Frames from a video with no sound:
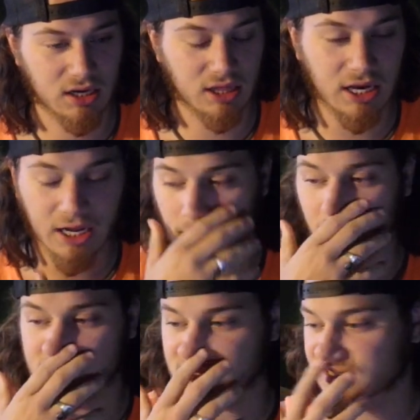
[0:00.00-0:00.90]
and then I go
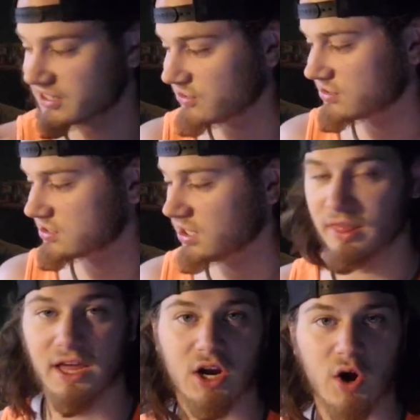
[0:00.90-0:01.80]
downstairs
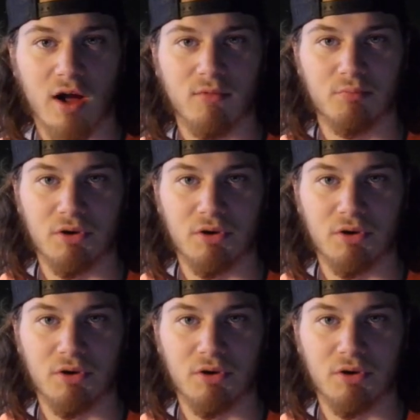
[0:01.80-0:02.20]
and like grab